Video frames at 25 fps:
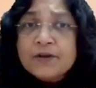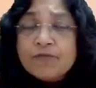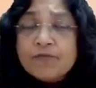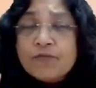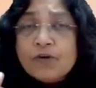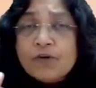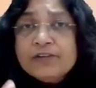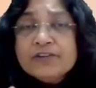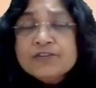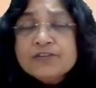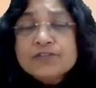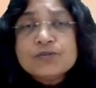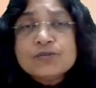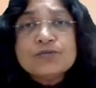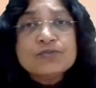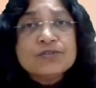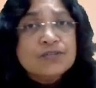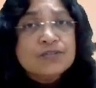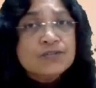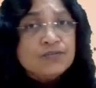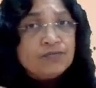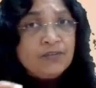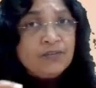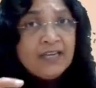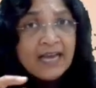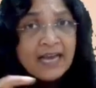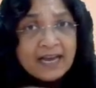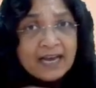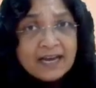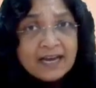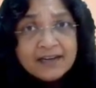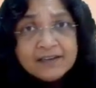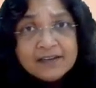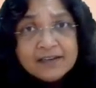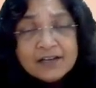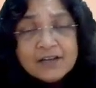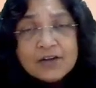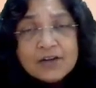what resources we
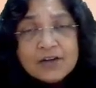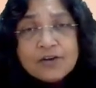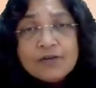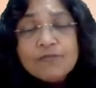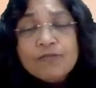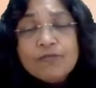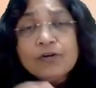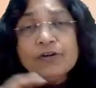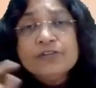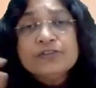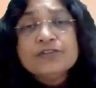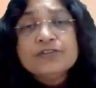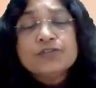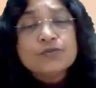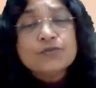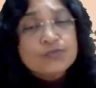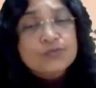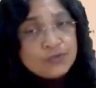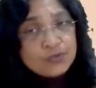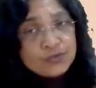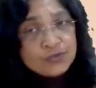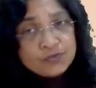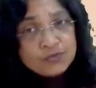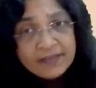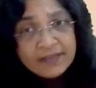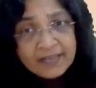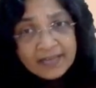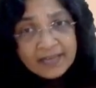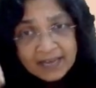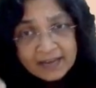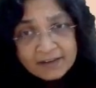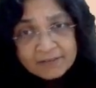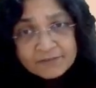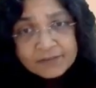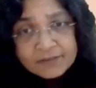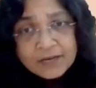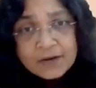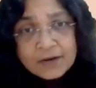had, what resources do we
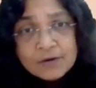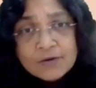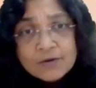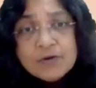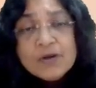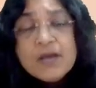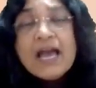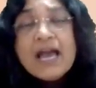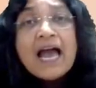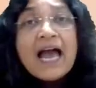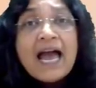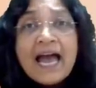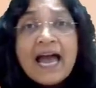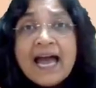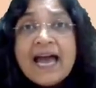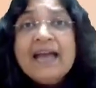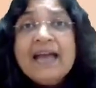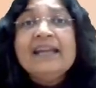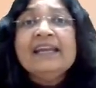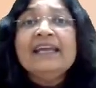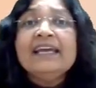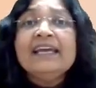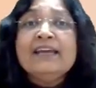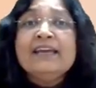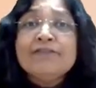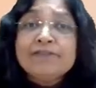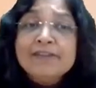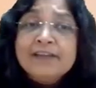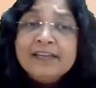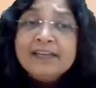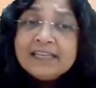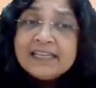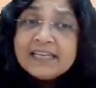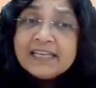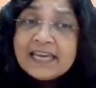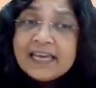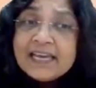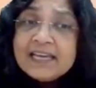have now, and if
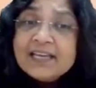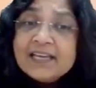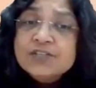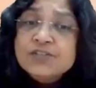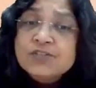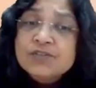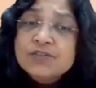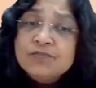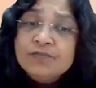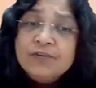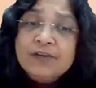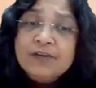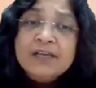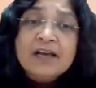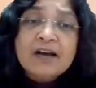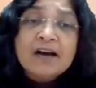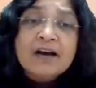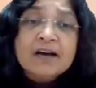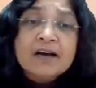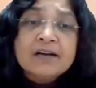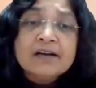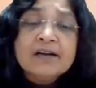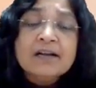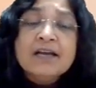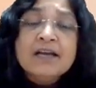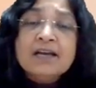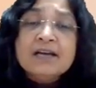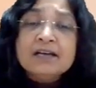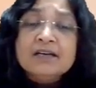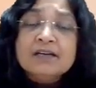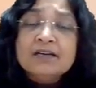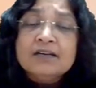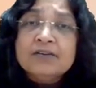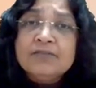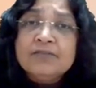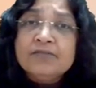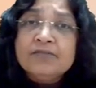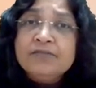in case we are
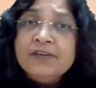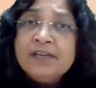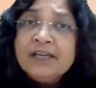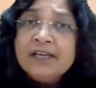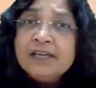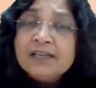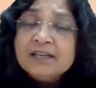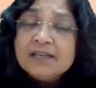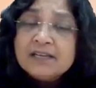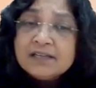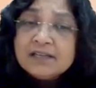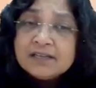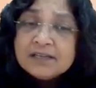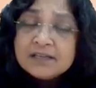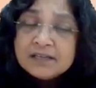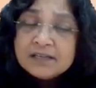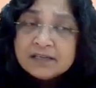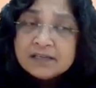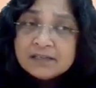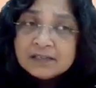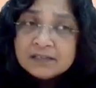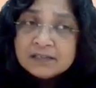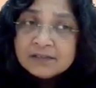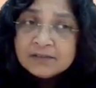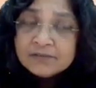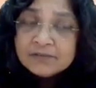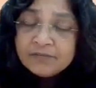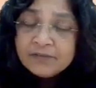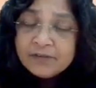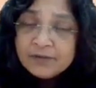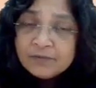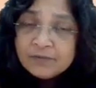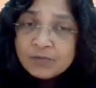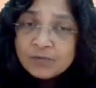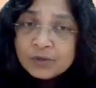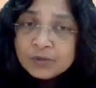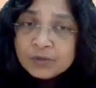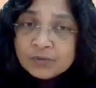
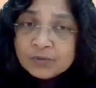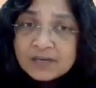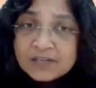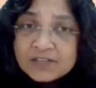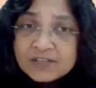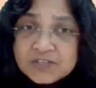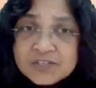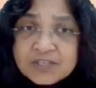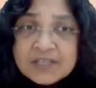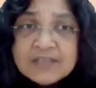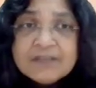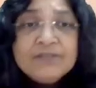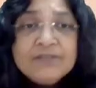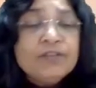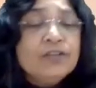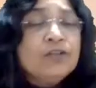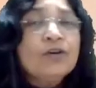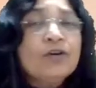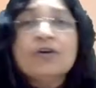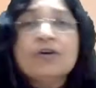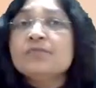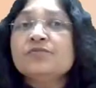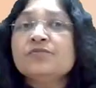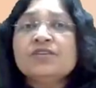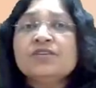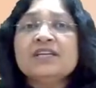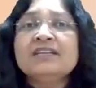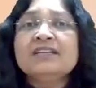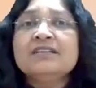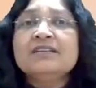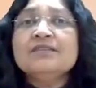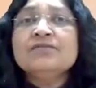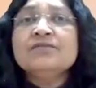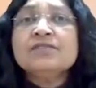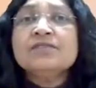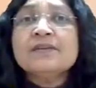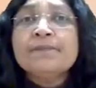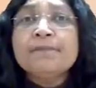we want to achieve the
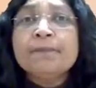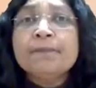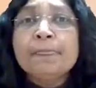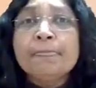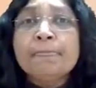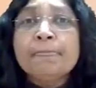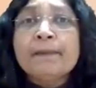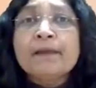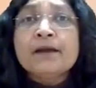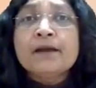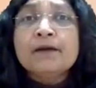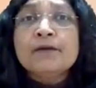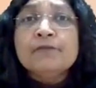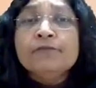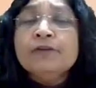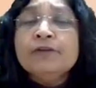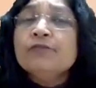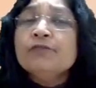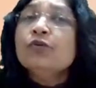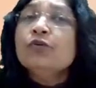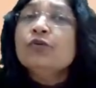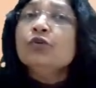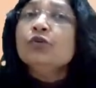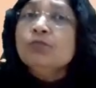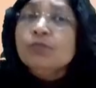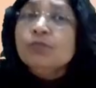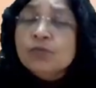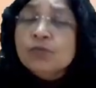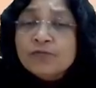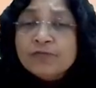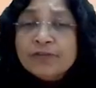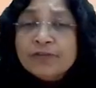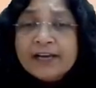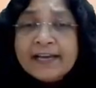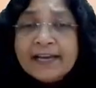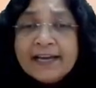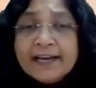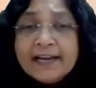objectives, we want to
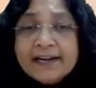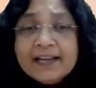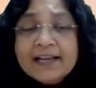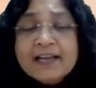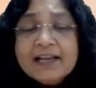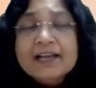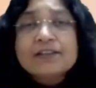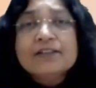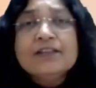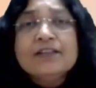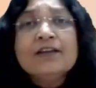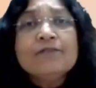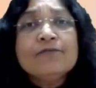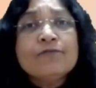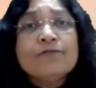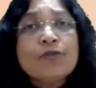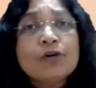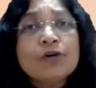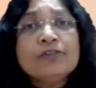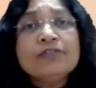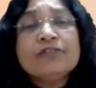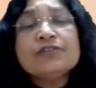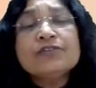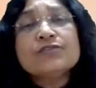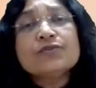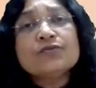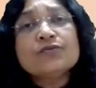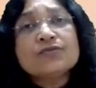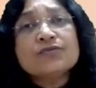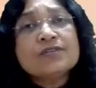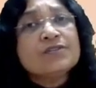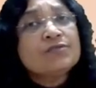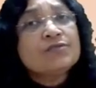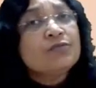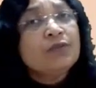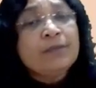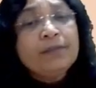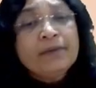move ahead, then what
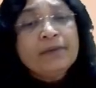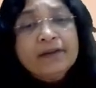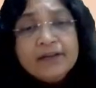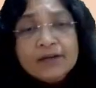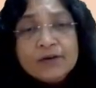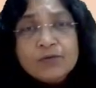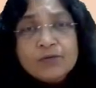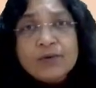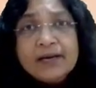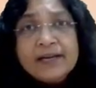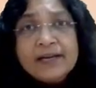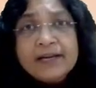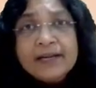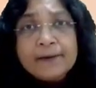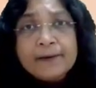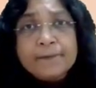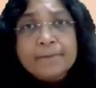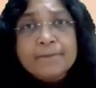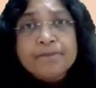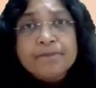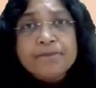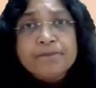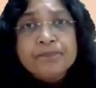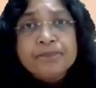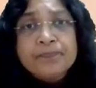resources will be requiring.